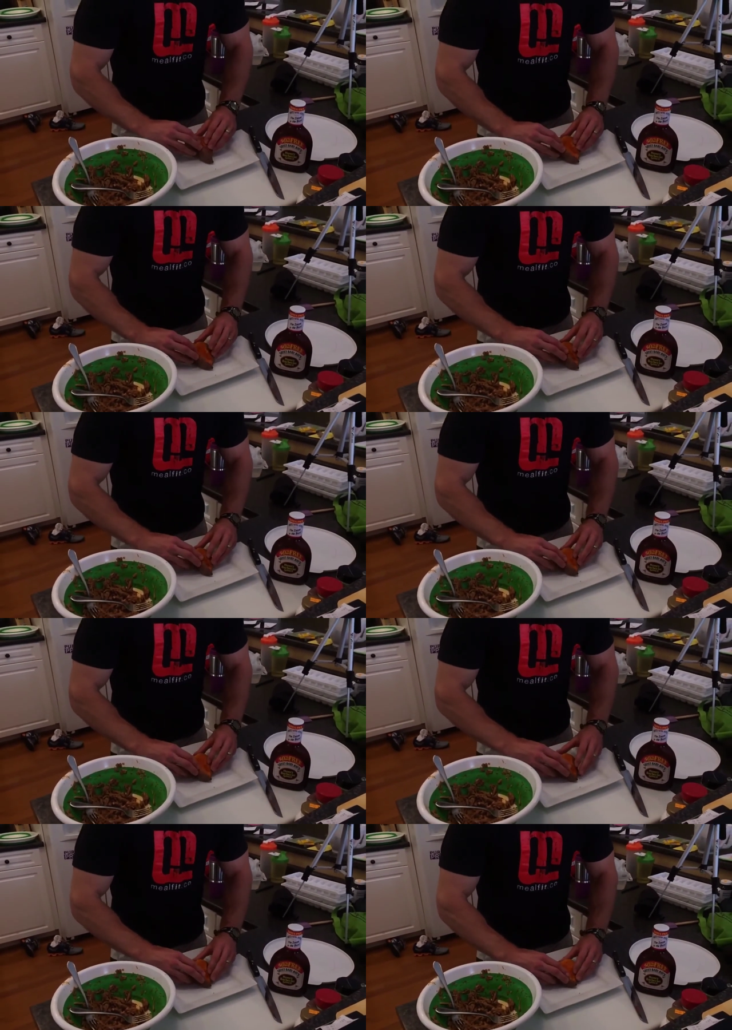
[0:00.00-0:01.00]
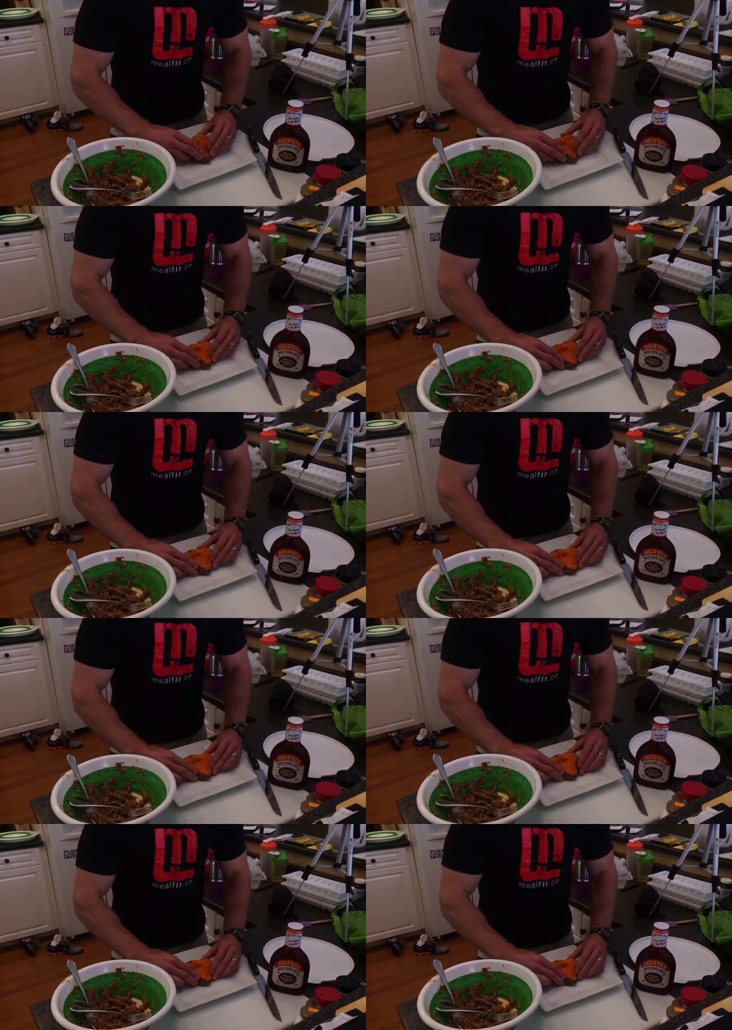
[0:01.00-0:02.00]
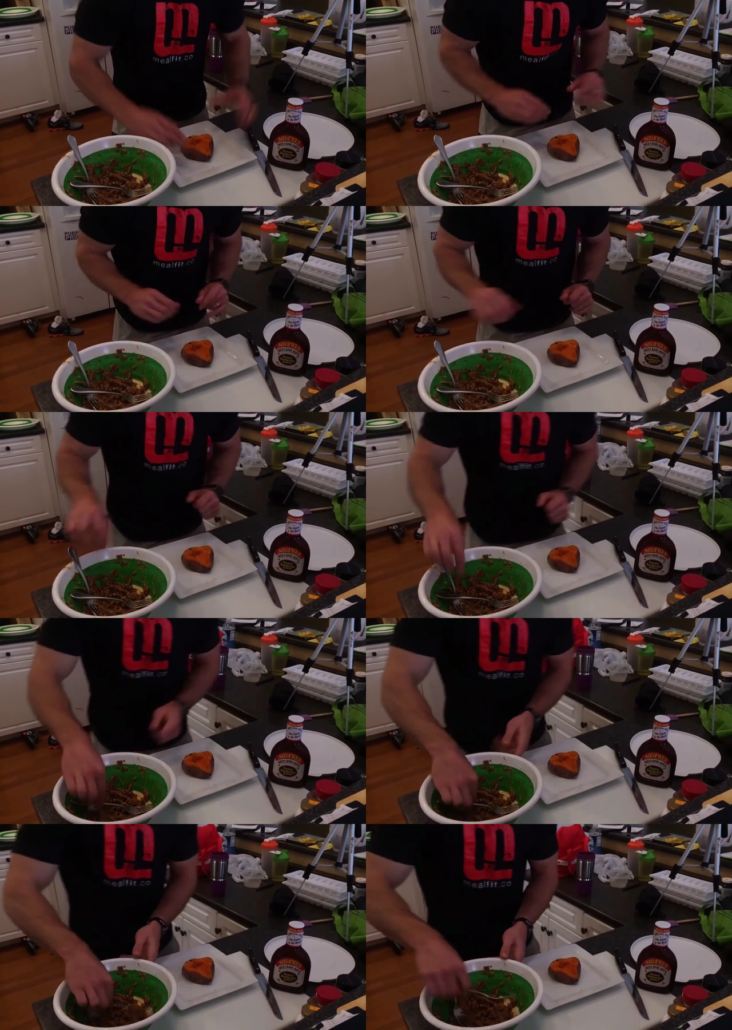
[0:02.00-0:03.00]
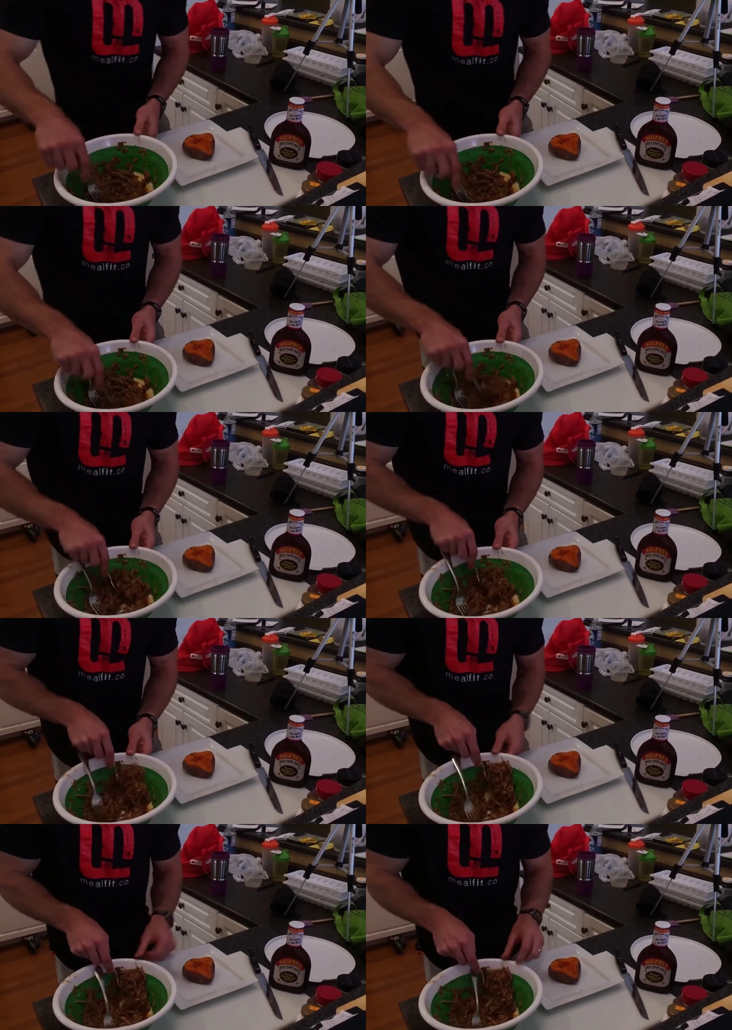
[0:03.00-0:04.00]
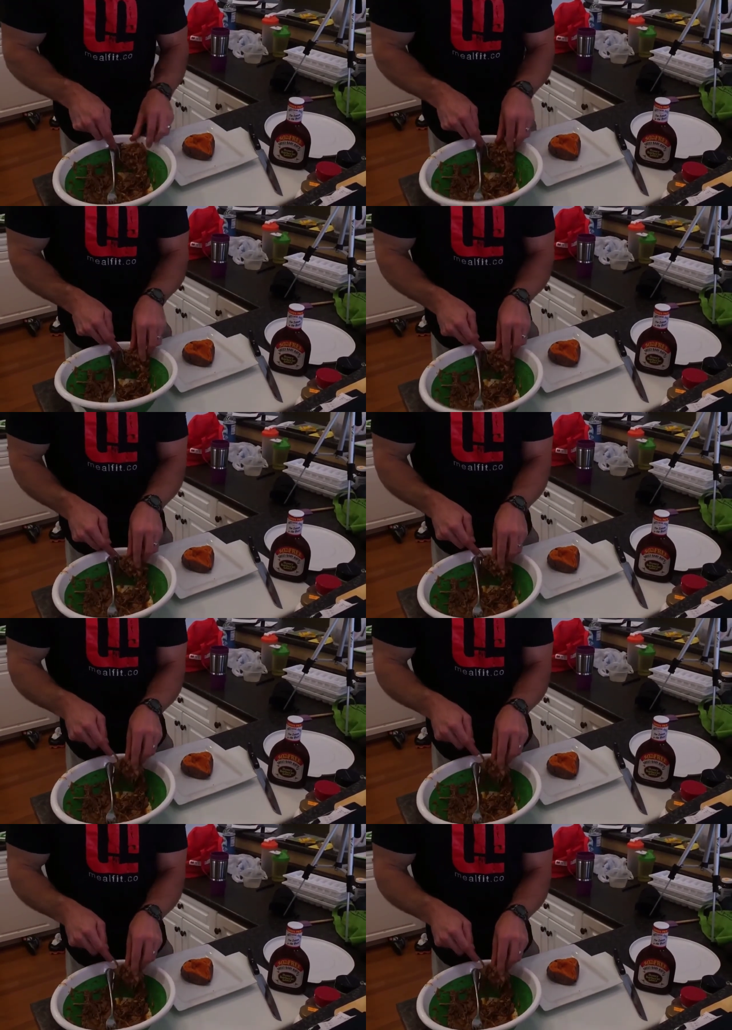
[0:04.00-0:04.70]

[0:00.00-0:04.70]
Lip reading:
[unreadable: no face in view]